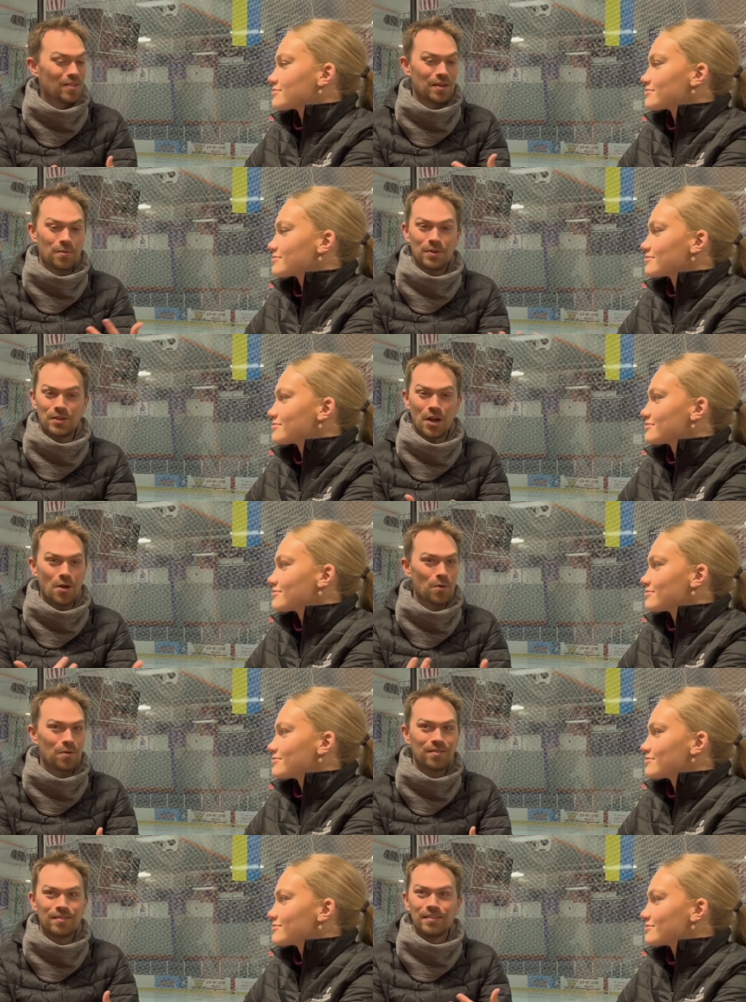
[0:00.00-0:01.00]
Speaker 1: family thing. We'd go
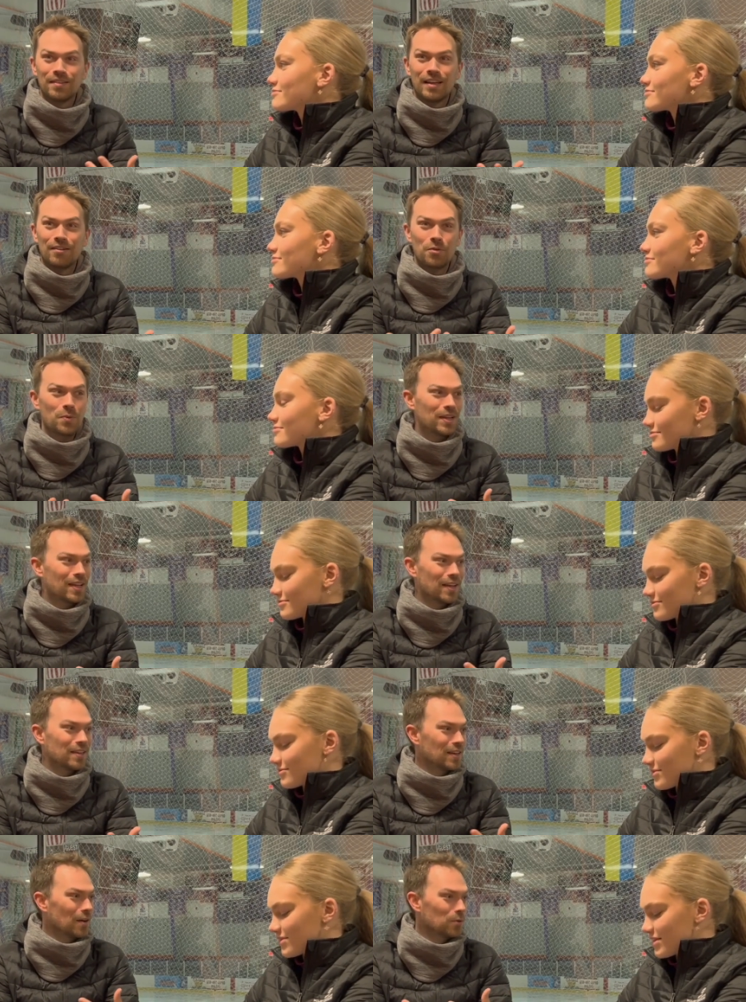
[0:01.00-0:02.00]
every
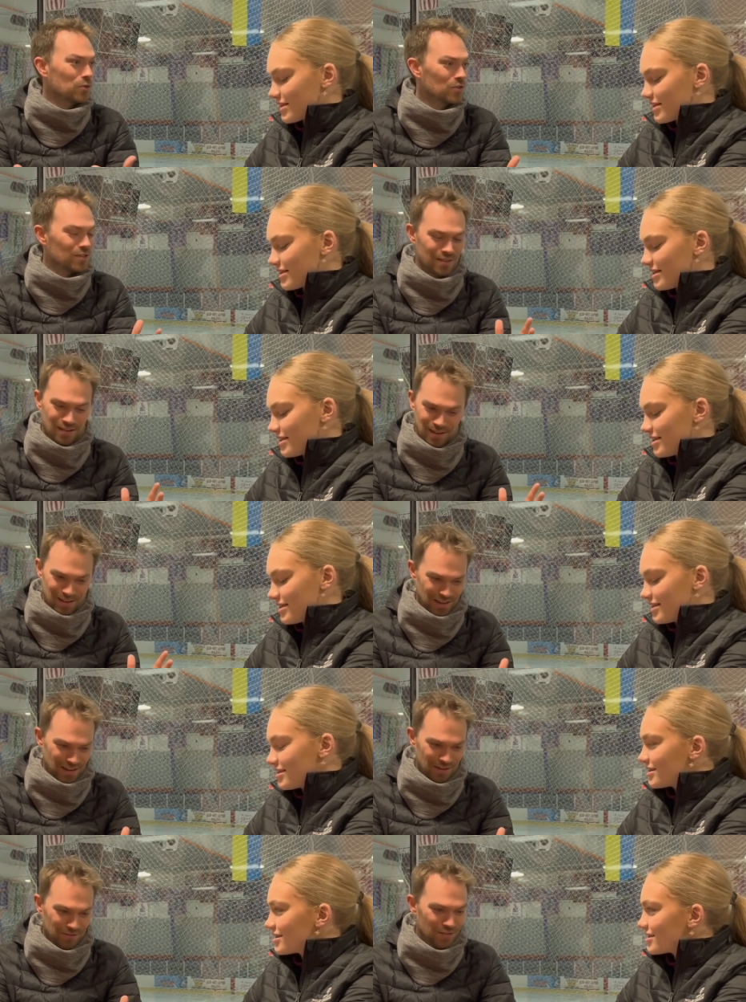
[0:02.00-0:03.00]
weekend, and I was just
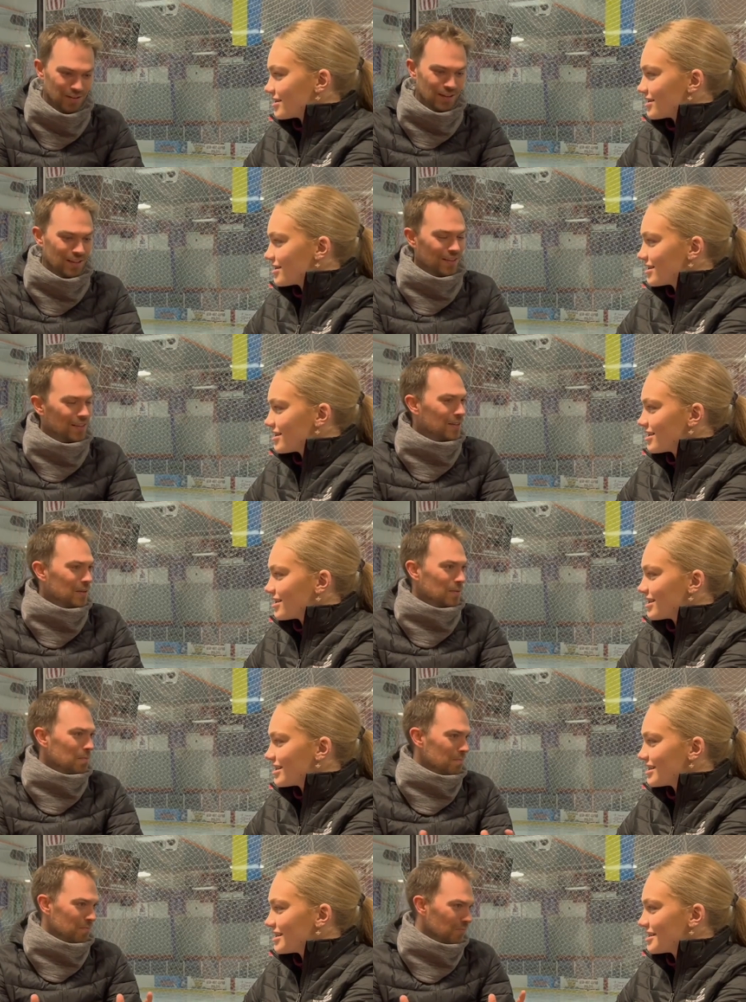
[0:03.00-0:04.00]
kind of,
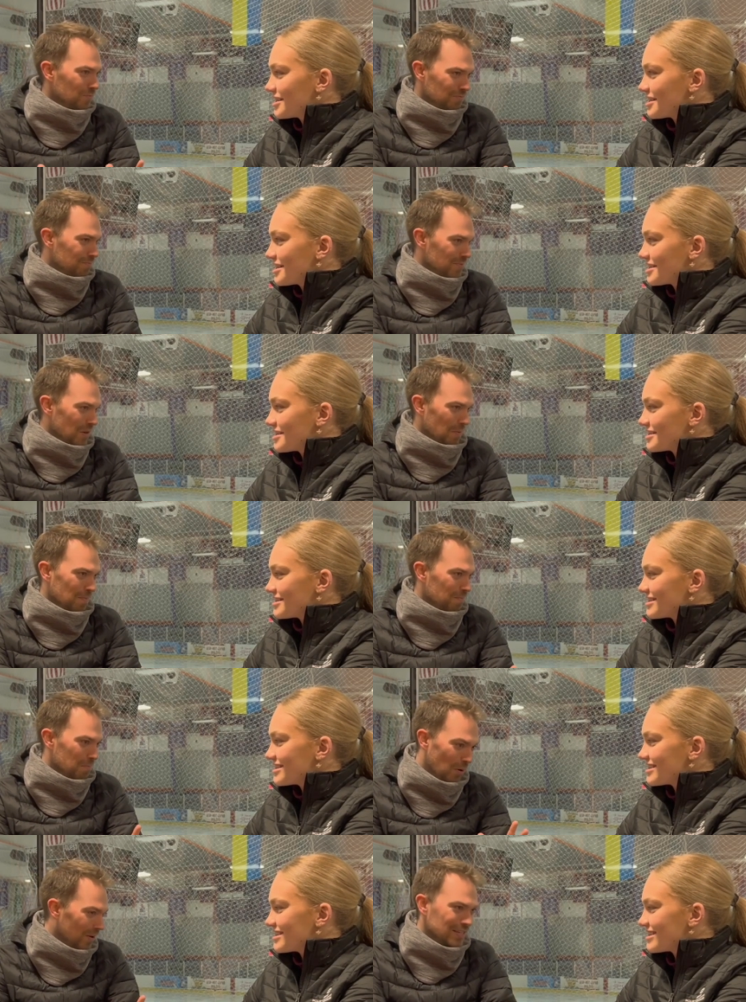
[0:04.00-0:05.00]
you know,
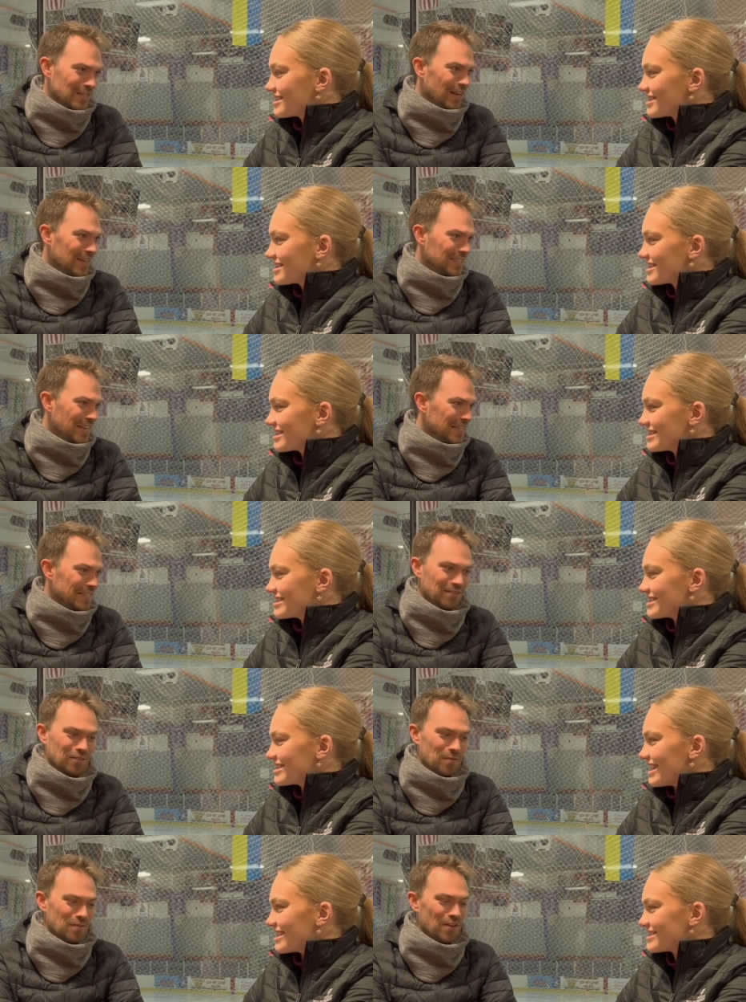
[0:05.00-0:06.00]
put into ice
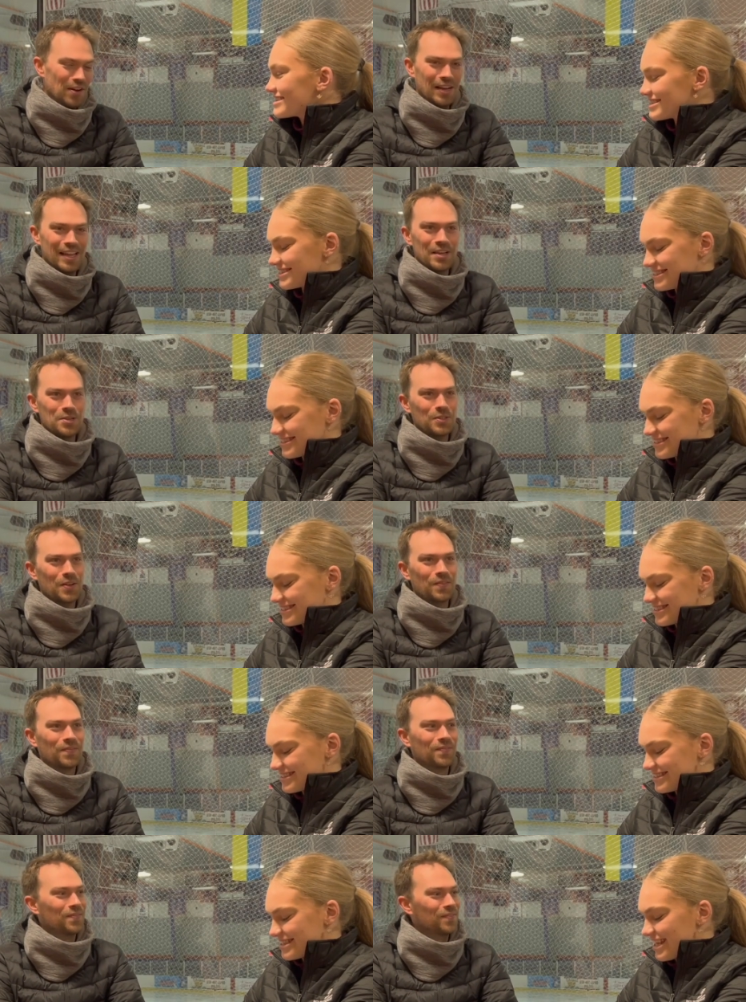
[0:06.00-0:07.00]
skating
Speaker 2: from a very early age. So.
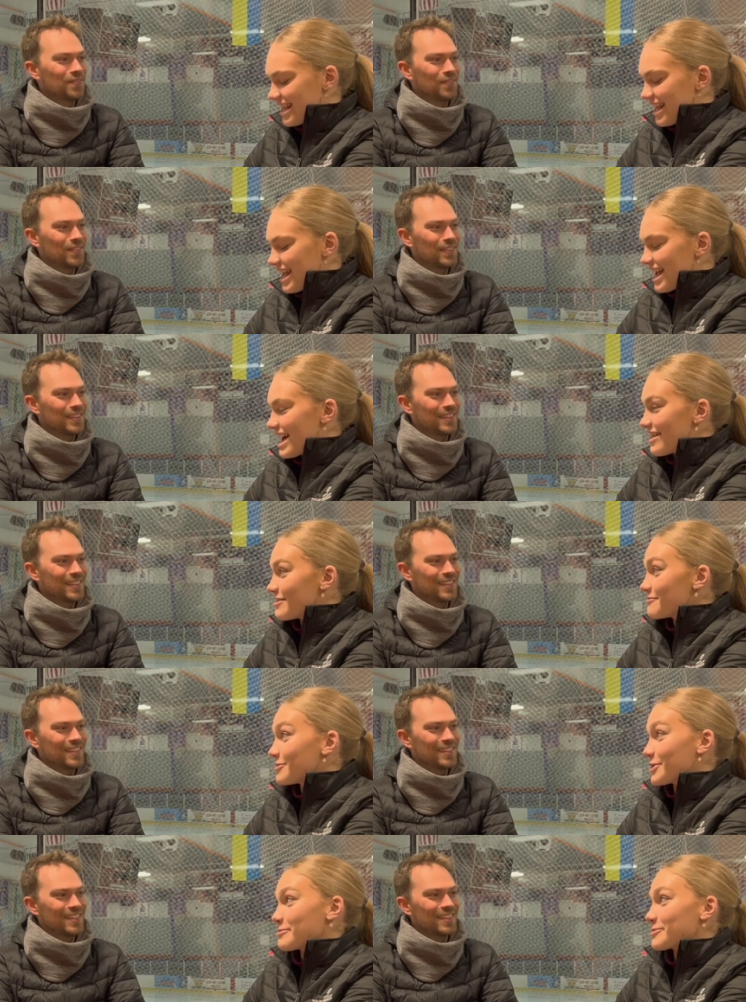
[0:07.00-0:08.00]
And
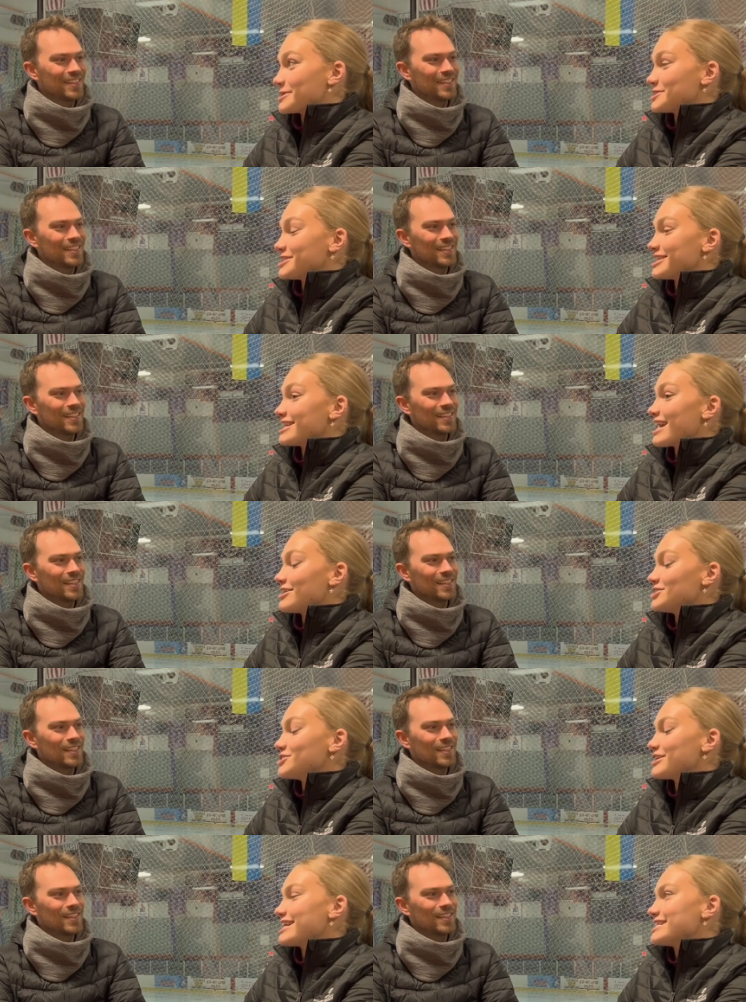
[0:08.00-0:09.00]
then follow-up question, how
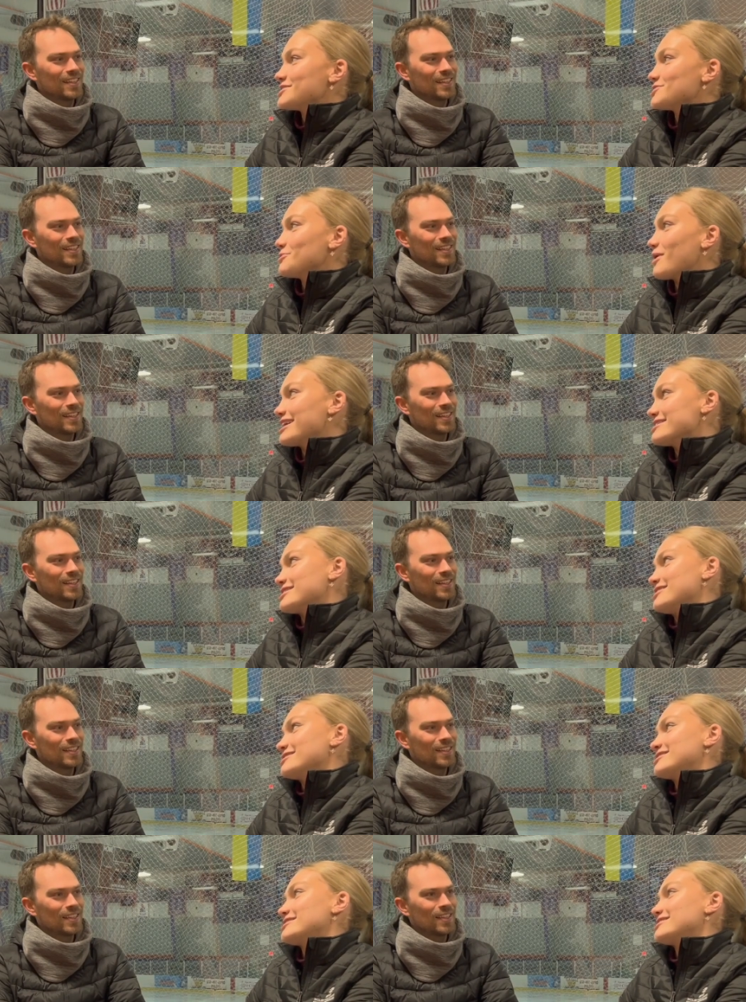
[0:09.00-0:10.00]
did you get into ice
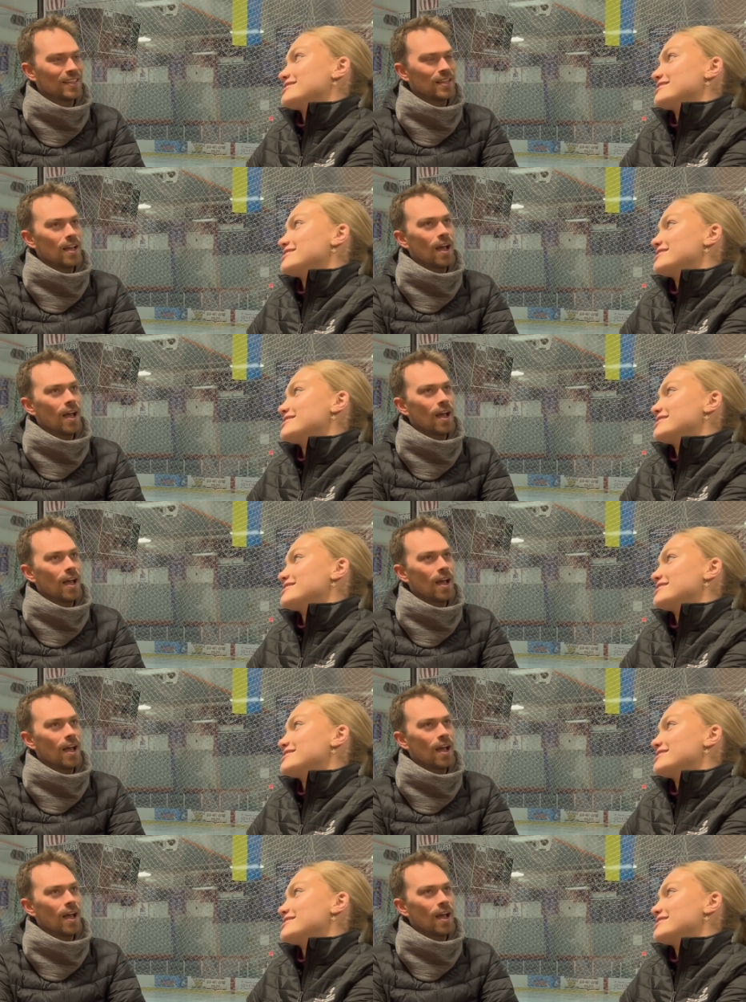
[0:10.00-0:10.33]
dance?